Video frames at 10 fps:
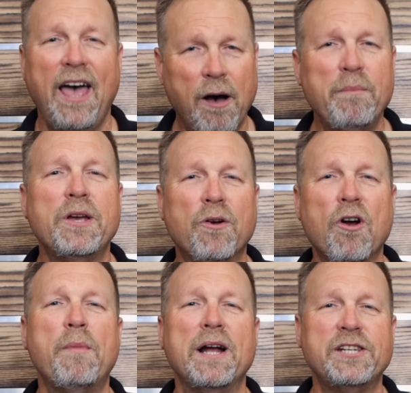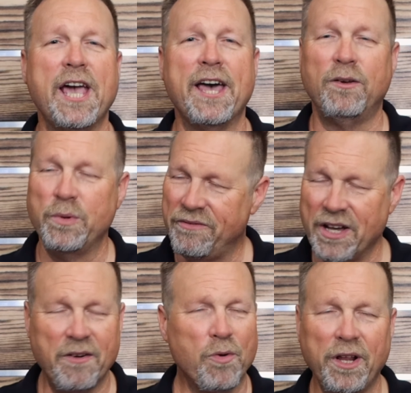Help me grow my channel. We've
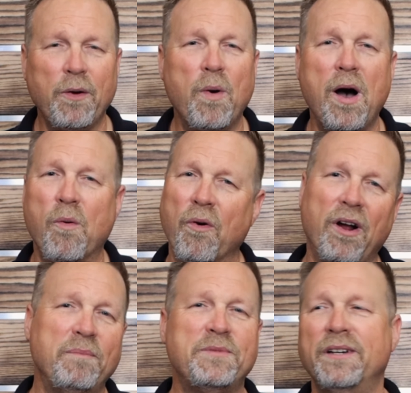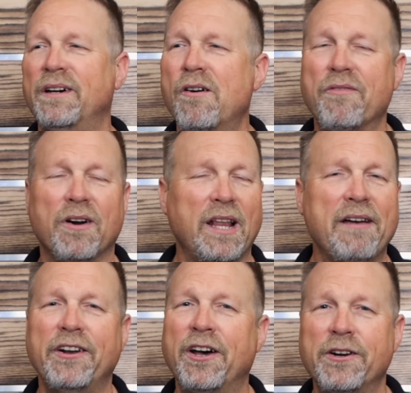done really well. We're up to over
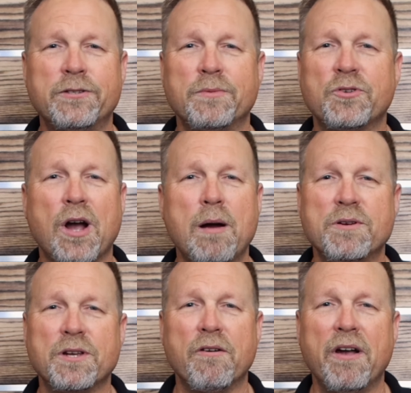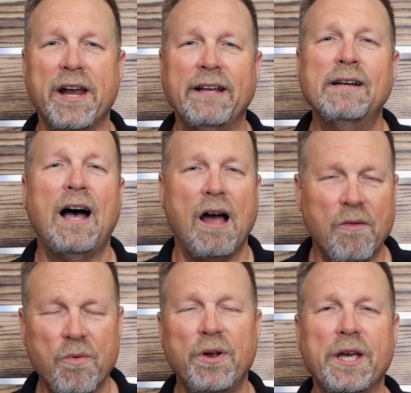1,100 subscribers already. I
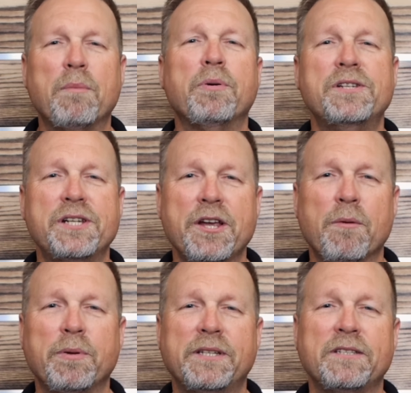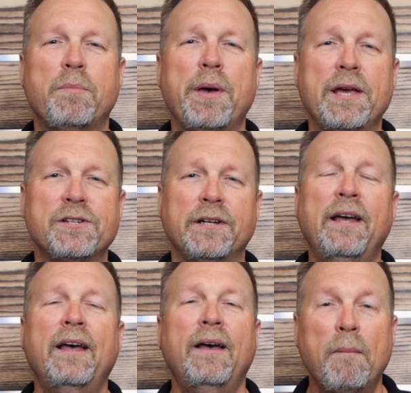really appreciate your participation.
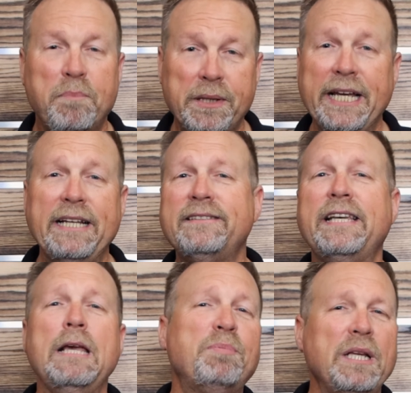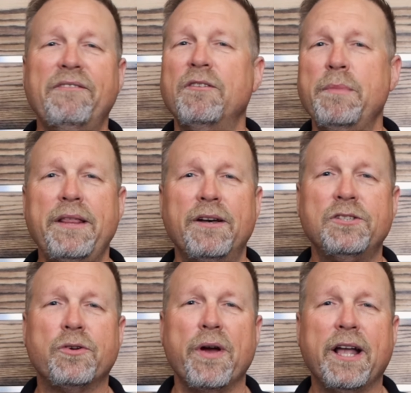Please keep leaving me
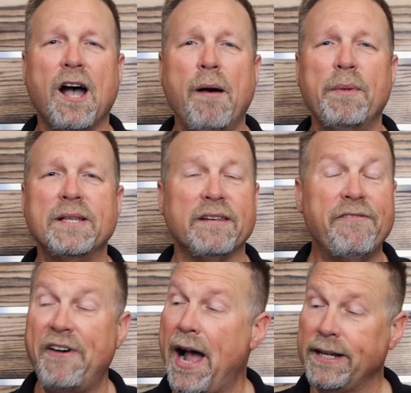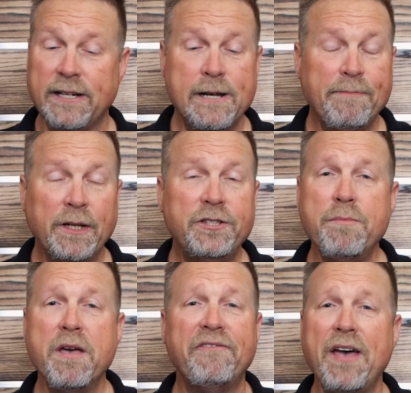those great comments. In fact, do
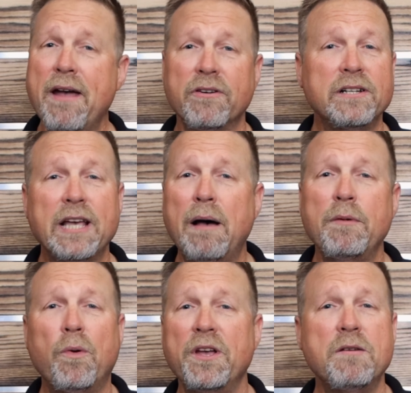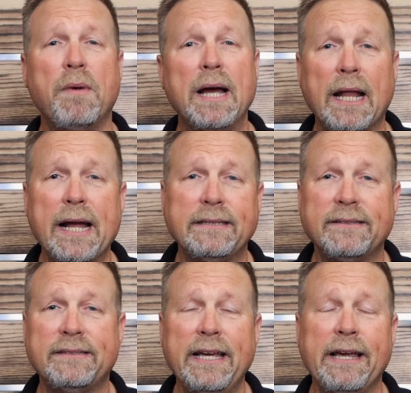me a favor and tell me what you might like to
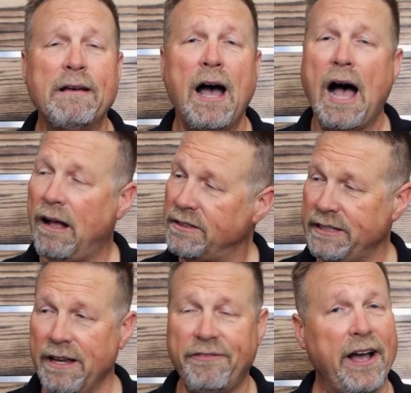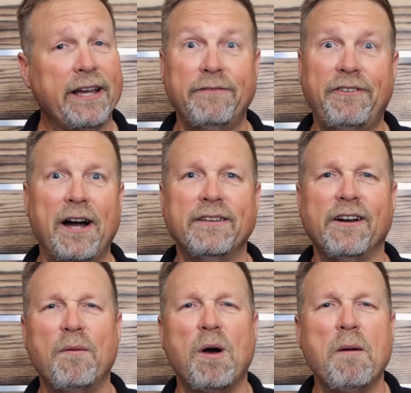see. I'll see if I can find it
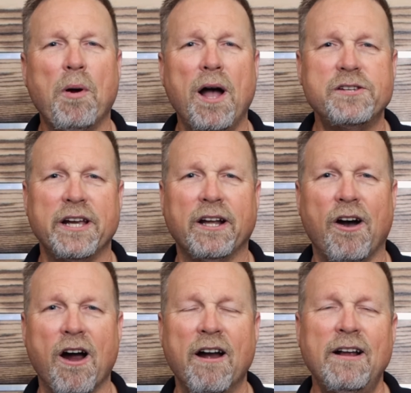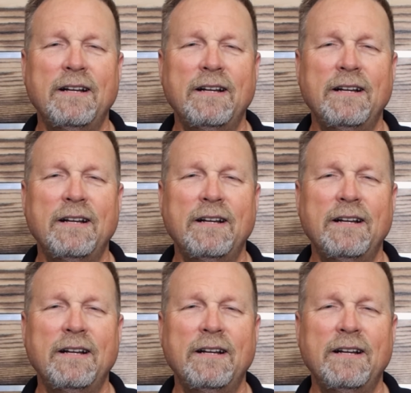on my project car.